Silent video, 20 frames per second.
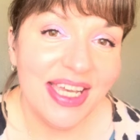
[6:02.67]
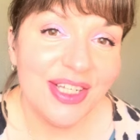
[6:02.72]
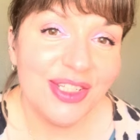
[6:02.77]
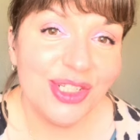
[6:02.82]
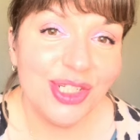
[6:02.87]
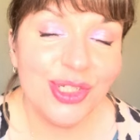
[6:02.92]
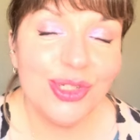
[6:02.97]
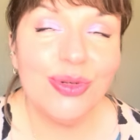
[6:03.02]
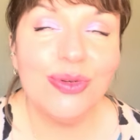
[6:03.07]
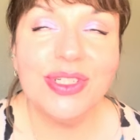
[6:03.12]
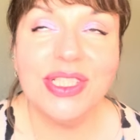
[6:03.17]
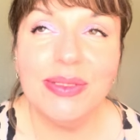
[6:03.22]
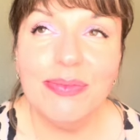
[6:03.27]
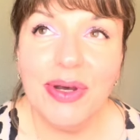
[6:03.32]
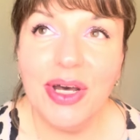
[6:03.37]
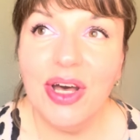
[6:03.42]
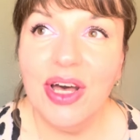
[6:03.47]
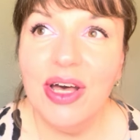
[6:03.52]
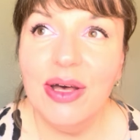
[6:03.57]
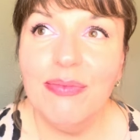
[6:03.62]
she talks
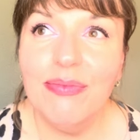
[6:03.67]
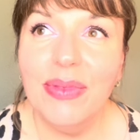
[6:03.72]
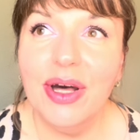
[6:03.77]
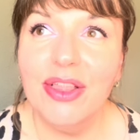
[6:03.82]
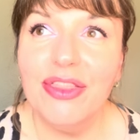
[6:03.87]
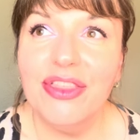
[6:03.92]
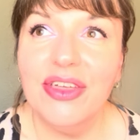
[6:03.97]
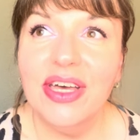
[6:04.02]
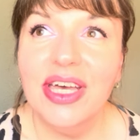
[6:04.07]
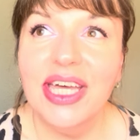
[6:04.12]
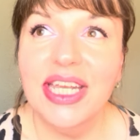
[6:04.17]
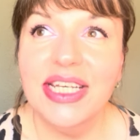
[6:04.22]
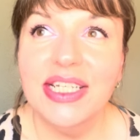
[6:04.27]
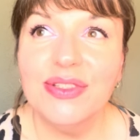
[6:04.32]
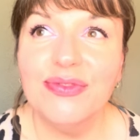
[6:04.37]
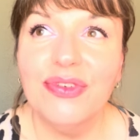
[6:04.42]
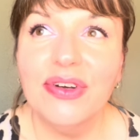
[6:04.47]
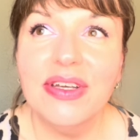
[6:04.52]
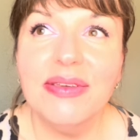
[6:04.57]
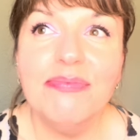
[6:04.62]
about her mother and
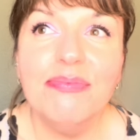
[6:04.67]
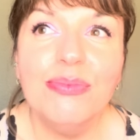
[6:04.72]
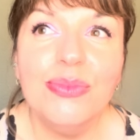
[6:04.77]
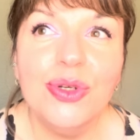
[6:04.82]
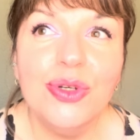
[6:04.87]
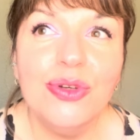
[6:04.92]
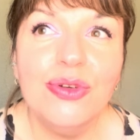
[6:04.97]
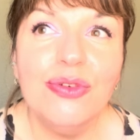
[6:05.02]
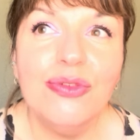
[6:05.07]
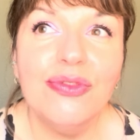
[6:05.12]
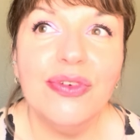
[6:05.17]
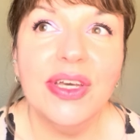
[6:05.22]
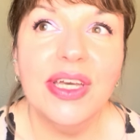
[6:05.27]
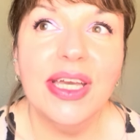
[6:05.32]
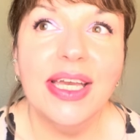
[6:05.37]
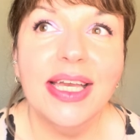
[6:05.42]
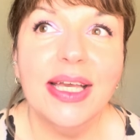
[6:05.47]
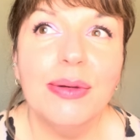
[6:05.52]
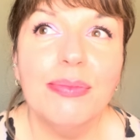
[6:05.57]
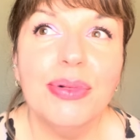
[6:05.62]
it's very
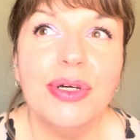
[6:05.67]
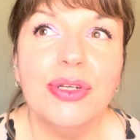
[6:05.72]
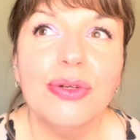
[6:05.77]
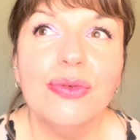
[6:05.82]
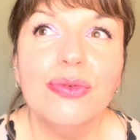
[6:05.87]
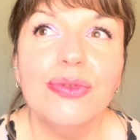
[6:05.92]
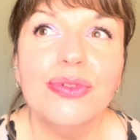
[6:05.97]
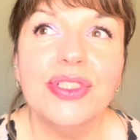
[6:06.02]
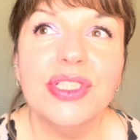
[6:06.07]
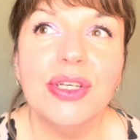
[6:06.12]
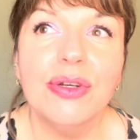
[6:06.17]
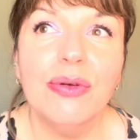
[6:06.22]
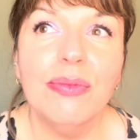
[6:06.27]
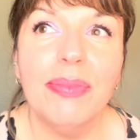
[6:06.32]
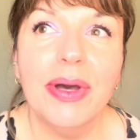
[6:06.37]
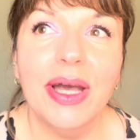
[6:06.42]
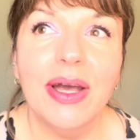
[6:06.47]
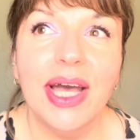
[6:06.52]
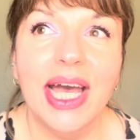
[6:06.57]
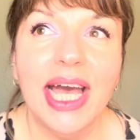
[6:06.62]
moving, but also
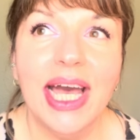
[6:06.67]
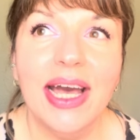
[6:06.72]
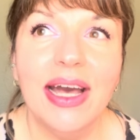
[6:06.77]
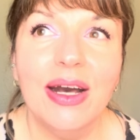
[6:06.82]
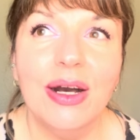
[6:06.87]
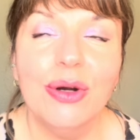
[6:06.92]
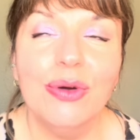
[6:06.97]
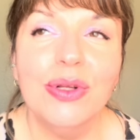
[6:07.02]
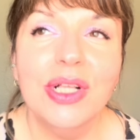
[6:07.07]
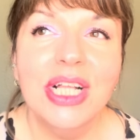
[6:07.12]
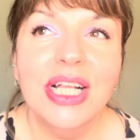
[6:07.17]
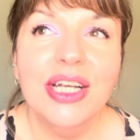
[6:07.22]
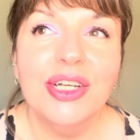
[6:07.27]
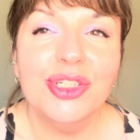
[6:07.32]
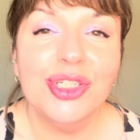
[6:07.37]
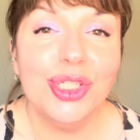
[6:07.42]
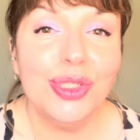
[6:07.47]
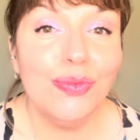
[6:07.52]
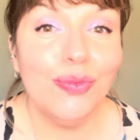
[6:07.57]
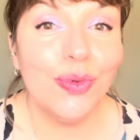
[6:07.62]
about how
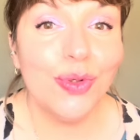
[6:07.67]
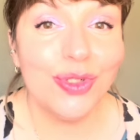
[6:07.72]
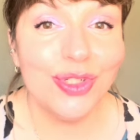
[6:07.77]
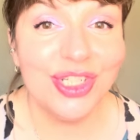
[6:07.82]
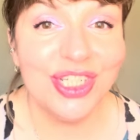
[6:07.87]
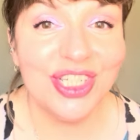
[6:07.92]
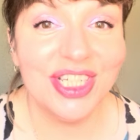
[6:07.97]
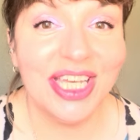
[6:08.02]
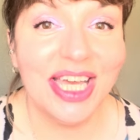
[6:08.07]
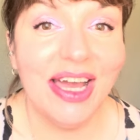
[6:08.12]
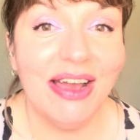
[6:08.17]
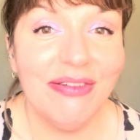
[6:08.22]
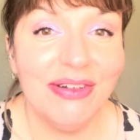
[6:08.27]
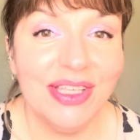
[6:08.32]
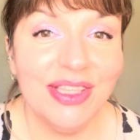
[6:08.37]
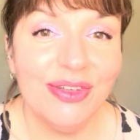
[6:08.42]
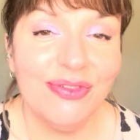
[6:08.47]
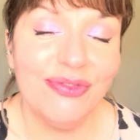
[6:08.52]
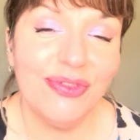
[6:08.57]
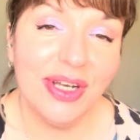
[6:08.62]
she wanted to carry
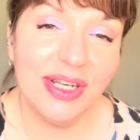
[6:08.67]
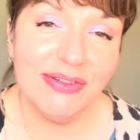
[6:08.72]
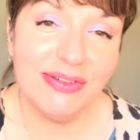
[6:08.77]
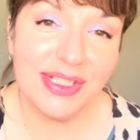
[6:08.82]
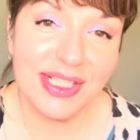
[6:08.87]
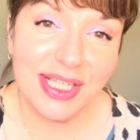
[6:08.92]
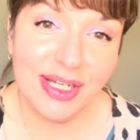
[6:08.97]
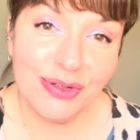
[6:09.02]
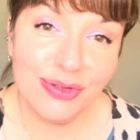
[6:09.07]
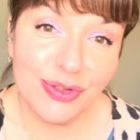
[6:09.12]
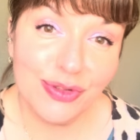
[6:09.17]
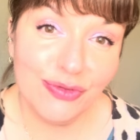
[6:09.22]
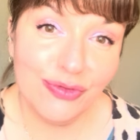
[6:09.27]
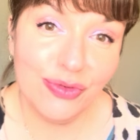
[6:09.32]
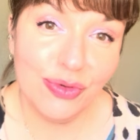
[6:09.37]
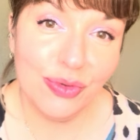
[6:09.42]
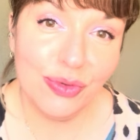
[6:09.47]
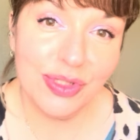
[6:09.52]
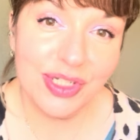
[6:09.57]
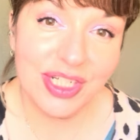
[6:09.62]
the fragrance house
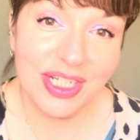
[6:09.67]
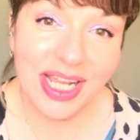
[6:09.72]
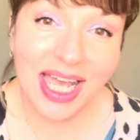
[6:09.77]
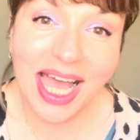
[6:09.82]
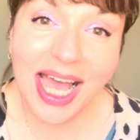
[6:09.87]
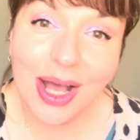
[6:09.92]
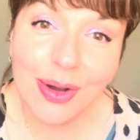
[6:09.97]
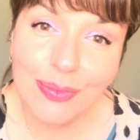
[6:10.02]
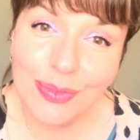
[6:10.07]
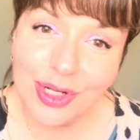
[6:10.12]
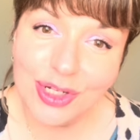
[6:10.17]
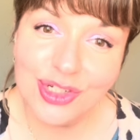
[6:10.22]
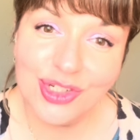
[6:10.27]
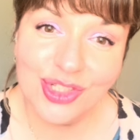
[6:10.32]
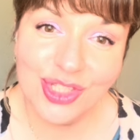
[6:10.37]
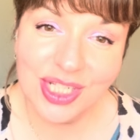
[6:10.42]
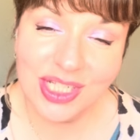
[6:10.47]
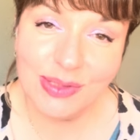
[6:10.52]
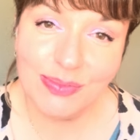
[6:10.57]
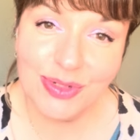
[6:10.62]
forward and how
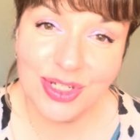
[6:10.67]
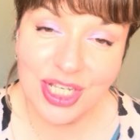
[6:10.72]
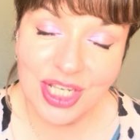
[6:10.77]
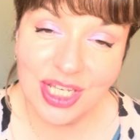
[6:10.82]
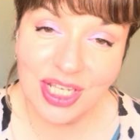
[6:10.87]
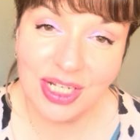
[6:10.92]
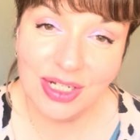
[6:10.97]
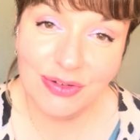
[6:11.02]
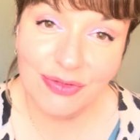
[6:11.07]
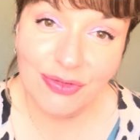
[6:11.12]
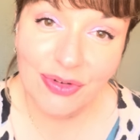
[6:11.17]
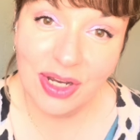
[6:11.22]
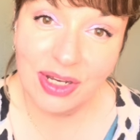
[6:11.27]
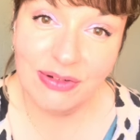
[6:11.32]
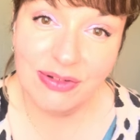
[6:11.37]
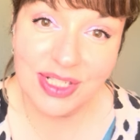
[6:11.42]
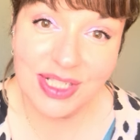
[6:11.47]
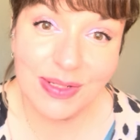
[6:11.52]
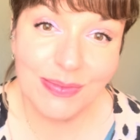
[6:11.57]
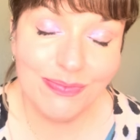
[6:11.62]
much this particular
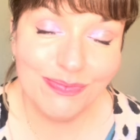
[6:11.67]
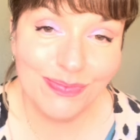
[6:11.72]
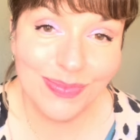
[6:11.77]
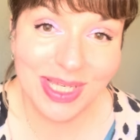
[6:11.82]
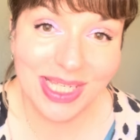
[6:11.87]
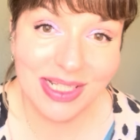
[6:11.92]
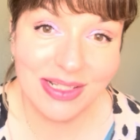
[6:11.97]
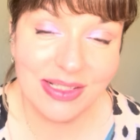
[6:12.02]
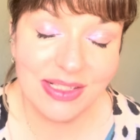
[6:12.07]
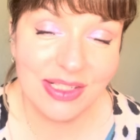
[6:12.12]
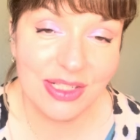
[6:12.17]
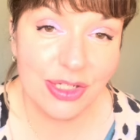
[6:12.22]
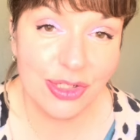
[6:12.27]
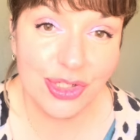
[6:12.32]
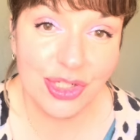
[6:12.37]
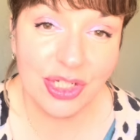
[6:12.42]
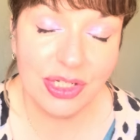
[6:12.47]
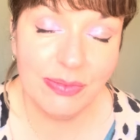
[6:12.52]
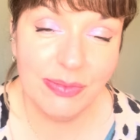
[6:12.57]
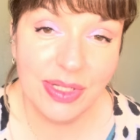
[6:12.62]
fragrance means
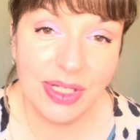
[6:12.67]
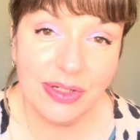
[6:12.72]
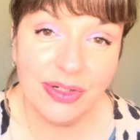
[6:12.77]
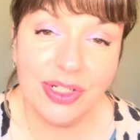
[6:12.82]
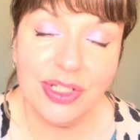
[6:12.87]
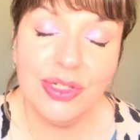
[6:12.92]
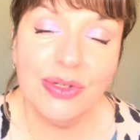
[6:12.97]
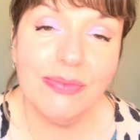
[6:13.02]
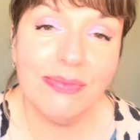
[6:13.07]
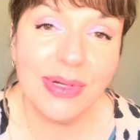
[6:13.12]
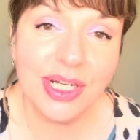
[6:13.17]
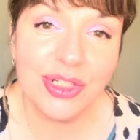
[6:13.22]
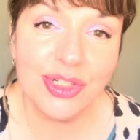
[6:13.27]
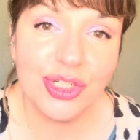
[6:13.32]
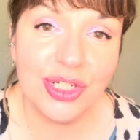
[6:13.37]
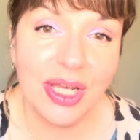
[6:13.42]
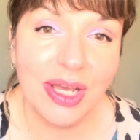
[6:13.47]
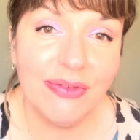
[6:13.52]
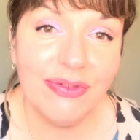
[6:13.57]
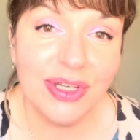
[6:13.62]
to Camille. Can you
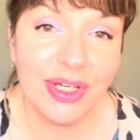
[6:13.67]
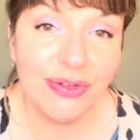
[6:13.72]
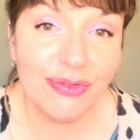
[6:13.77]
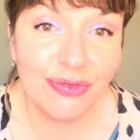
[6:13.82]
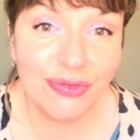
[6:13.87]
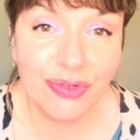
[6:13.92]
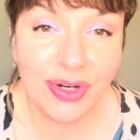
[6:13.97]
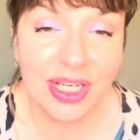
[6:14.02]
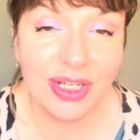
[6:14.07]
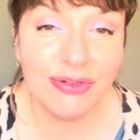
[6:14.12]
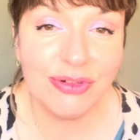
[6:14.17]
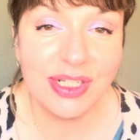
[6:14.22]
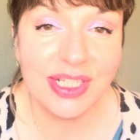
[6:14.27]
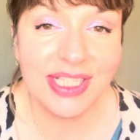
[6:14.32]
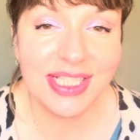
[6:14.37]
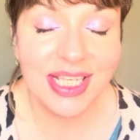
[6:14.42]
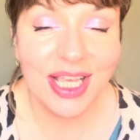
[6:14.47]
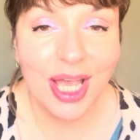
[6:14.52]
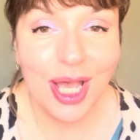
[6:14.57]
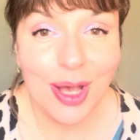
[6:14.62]
imagine having a
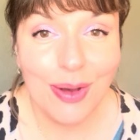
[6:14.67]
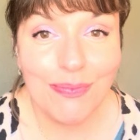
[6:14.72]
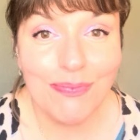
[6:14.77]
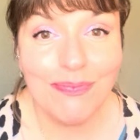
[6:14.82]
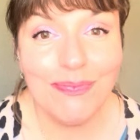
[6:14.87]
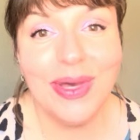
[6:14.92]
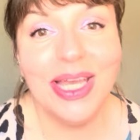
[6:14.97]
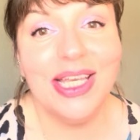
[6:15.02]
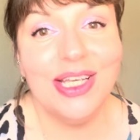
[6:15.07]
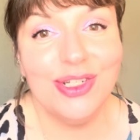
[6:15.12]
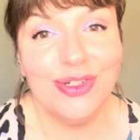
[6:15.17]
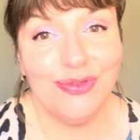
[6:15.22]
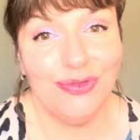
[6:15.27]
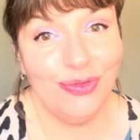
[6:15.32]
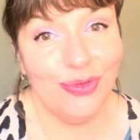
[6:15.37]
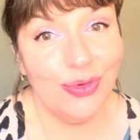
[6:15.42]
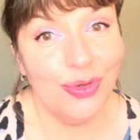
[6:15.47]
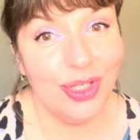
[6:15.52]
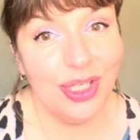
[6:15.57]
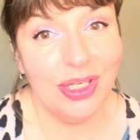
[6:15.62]
fragrance made
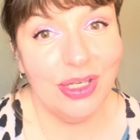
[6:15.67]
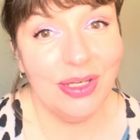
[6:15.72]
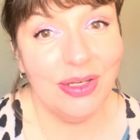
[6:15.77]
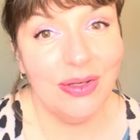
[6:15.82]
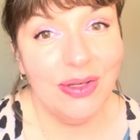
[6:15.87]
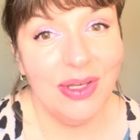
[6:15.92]
for you?